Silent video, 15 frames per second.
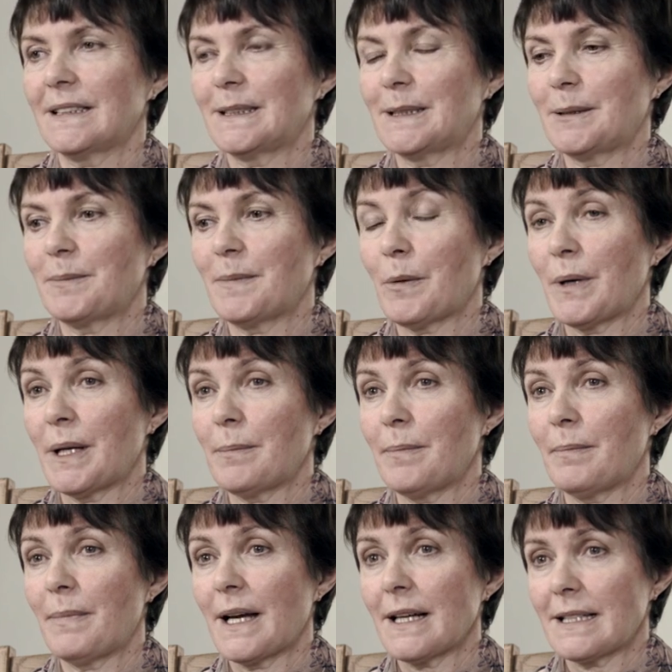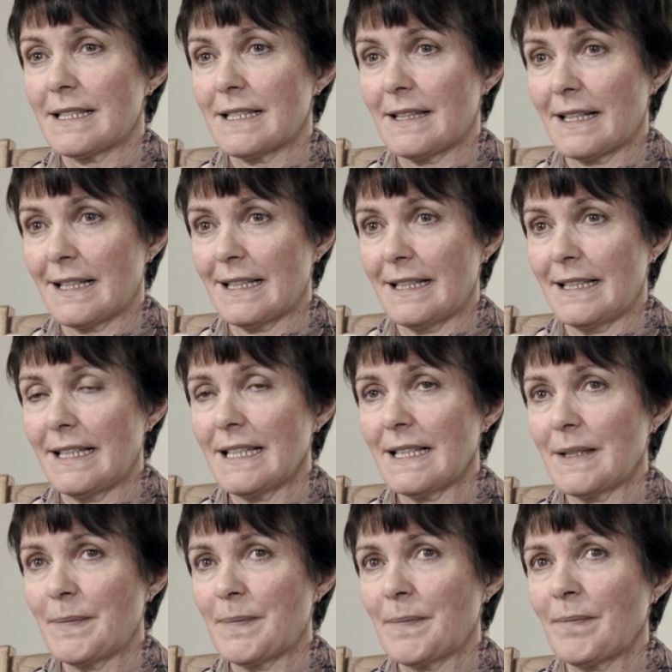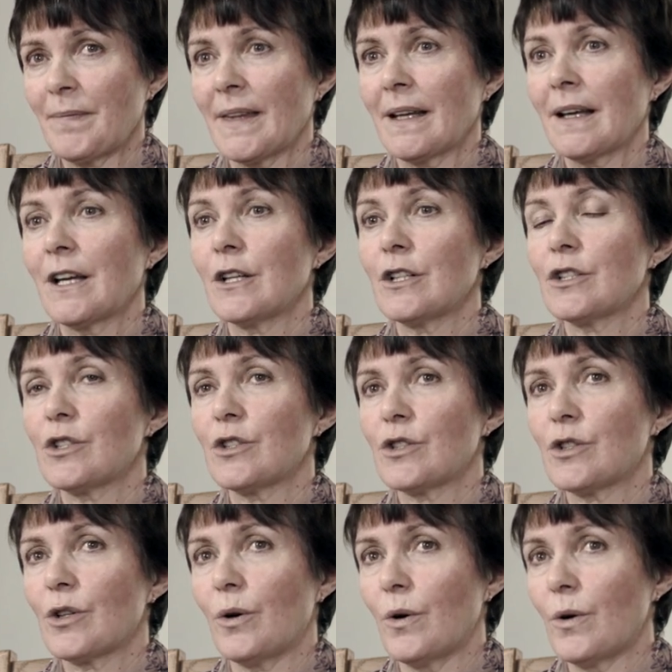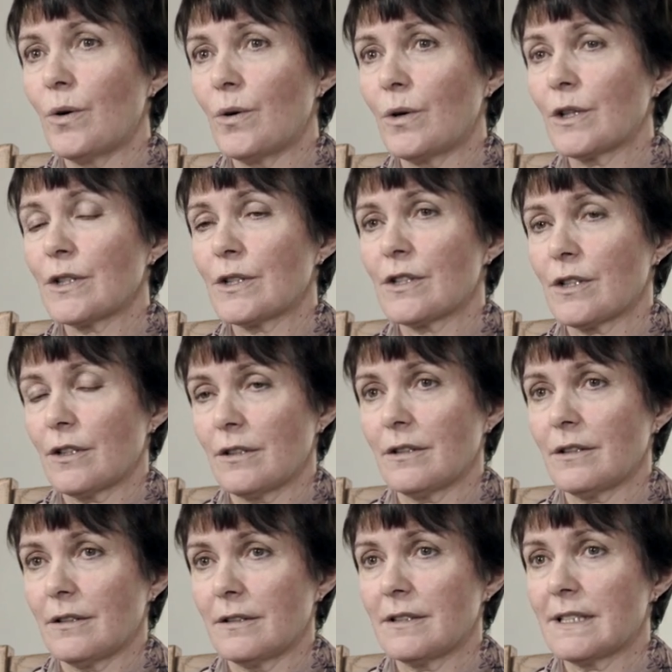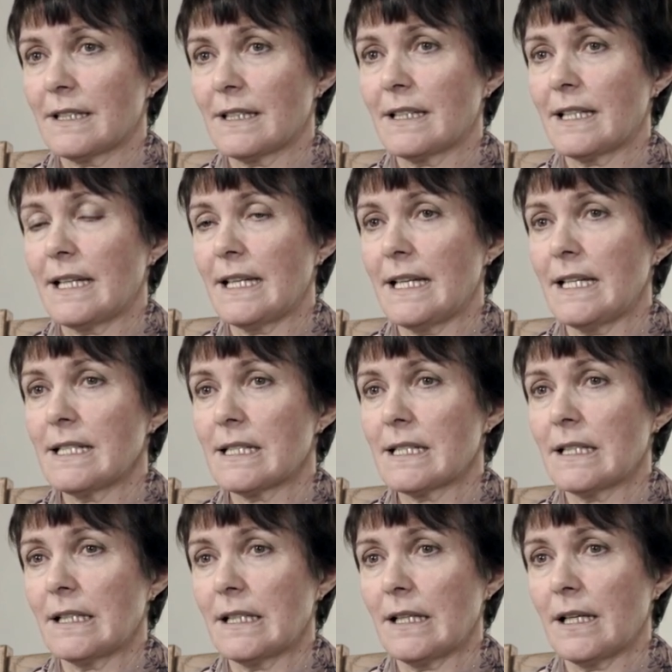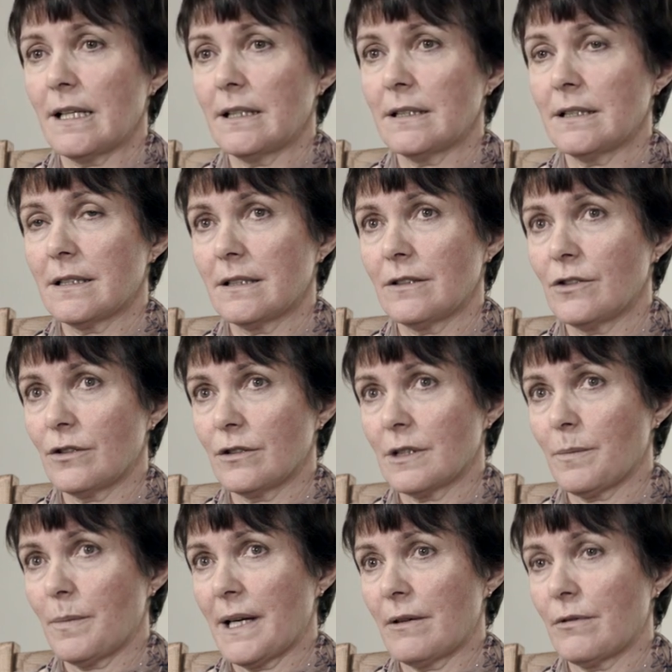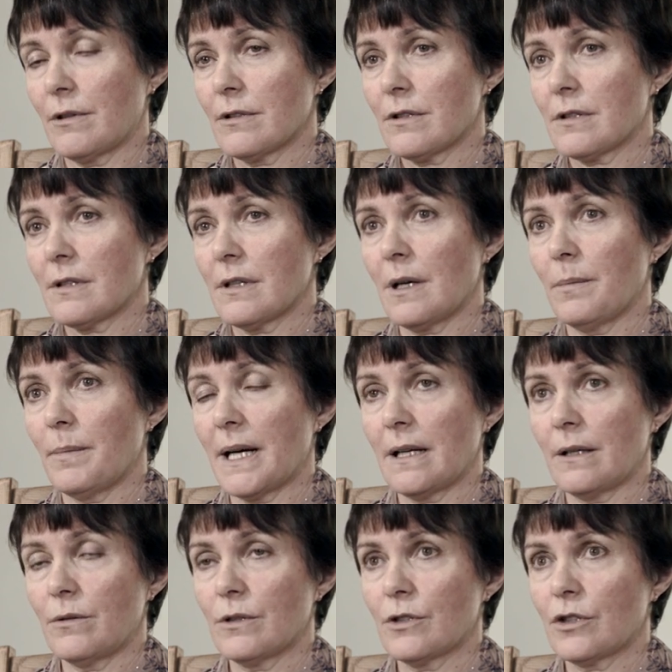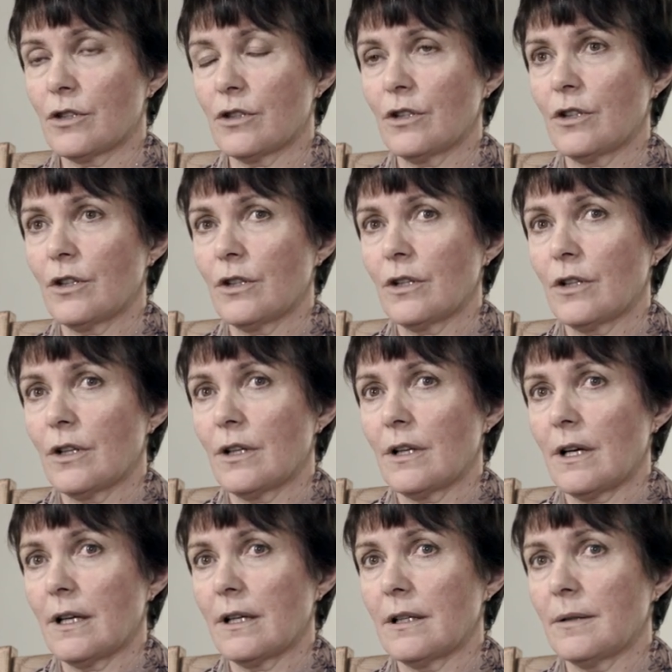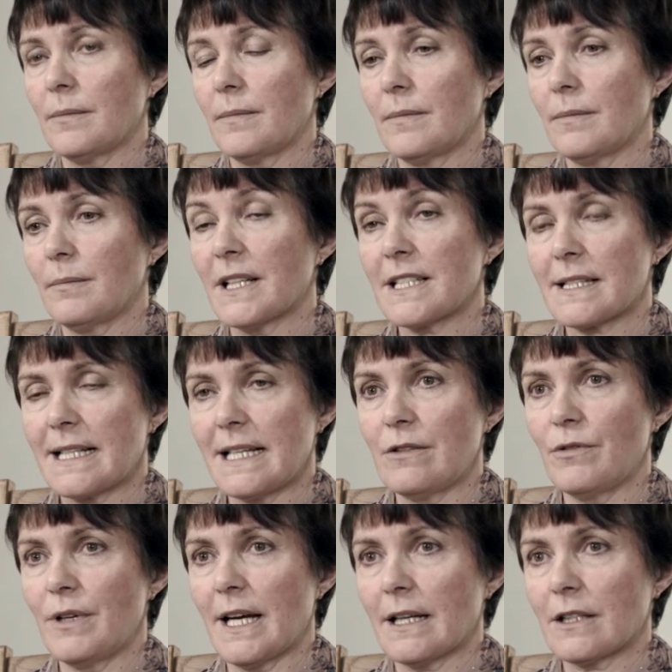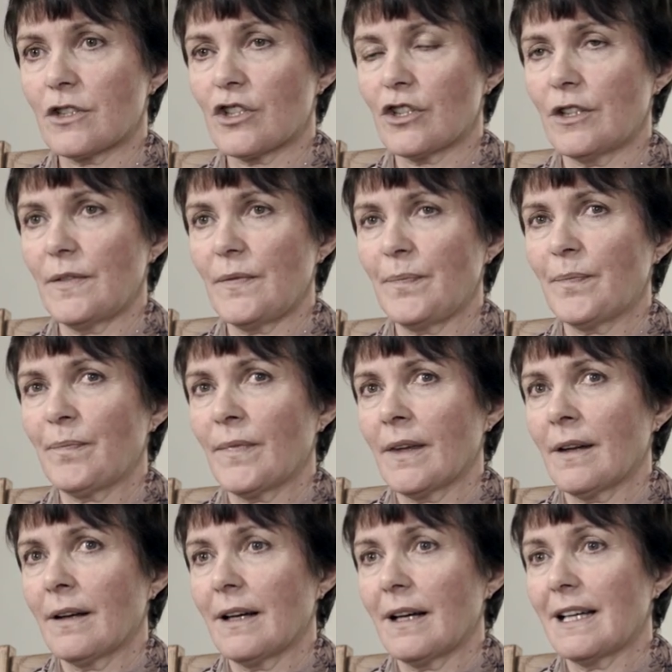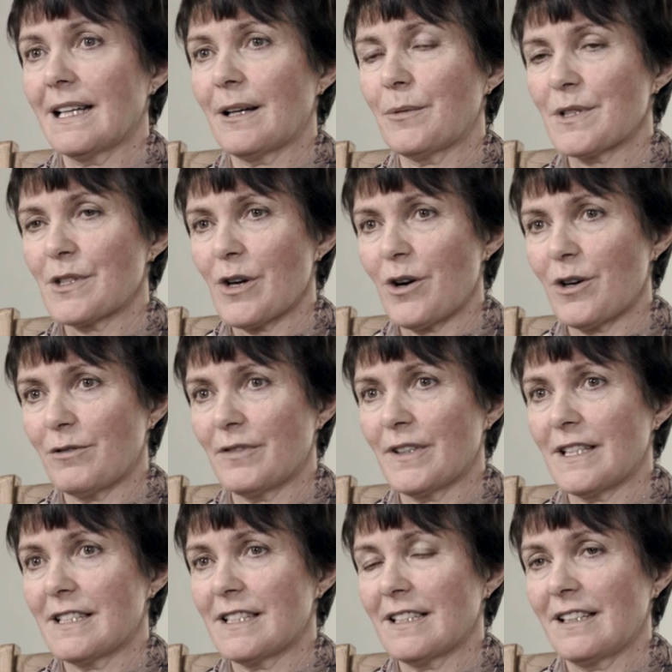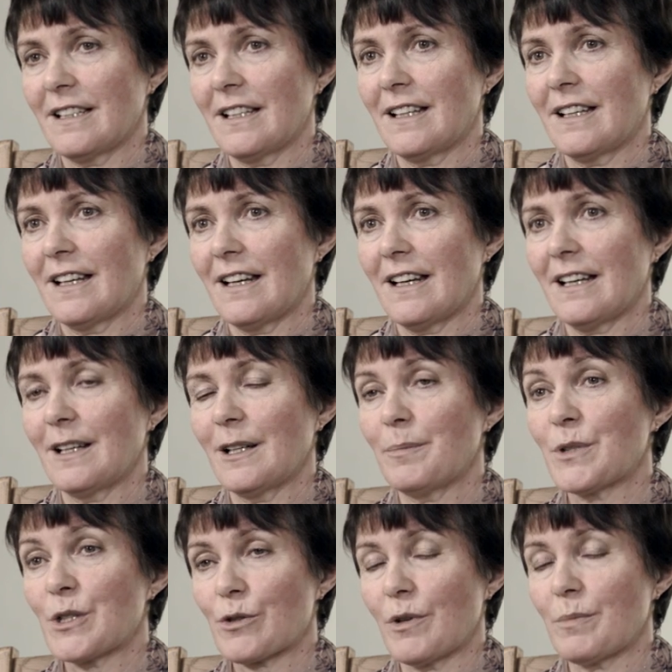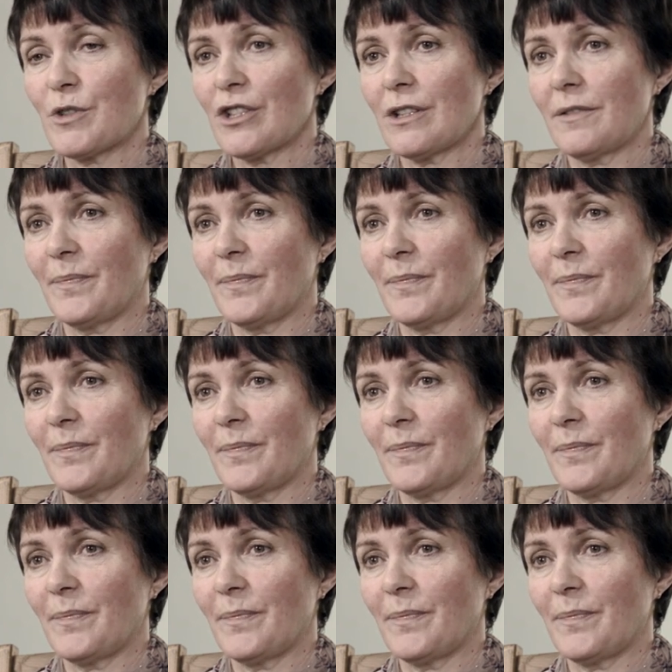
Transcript: I went back to the clinic, talked to Kate and Dr. Peros about my skin reaction, and I was offered a prescription.